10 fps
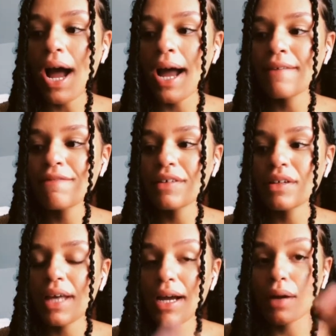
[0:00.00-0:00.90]
I feel
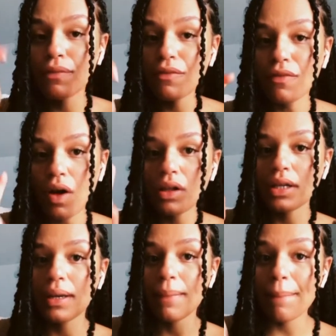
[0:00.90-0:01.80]
like I'm
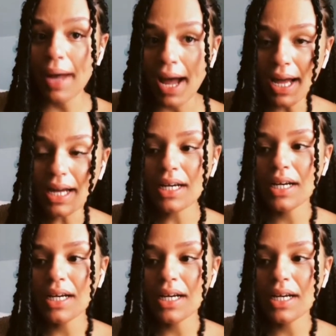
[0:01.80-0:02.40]
falling back,